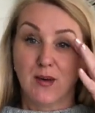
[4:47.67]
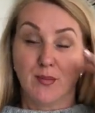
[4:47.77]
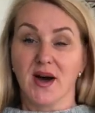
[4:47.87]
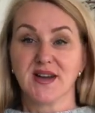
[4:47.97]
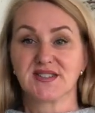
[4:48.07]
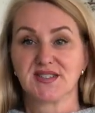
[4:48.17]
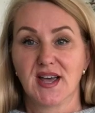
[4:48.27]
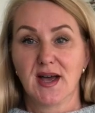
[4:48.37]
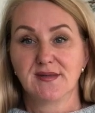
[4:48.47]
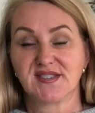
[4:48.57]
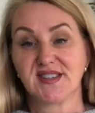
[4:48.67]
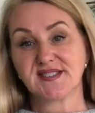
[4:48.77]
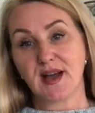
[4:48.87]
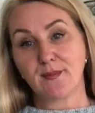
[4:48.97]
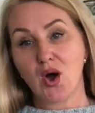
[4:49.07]
But
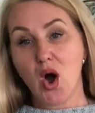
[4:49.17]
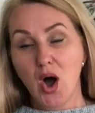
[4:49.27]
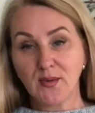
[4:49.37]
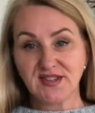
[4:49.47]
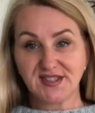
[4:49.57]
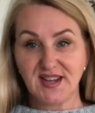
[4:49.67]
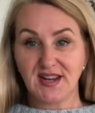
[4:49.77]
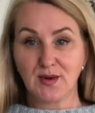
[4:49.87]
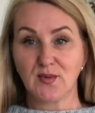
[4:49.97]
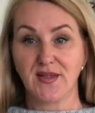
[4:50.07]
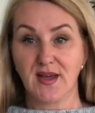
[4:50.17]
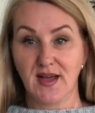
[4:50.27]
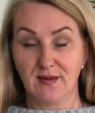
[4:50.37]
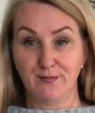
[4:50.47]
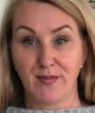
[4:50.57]
since I'm always knitting with
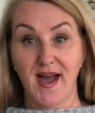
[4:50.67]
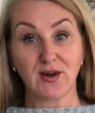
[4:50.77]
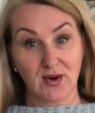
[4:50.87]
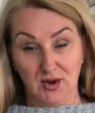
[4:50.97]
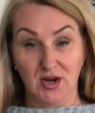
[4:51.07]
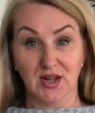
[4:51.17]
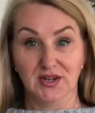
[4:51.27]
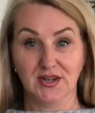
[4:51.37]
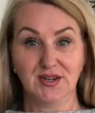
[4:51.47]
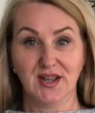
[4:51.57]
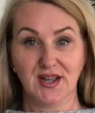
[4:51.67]
the background color,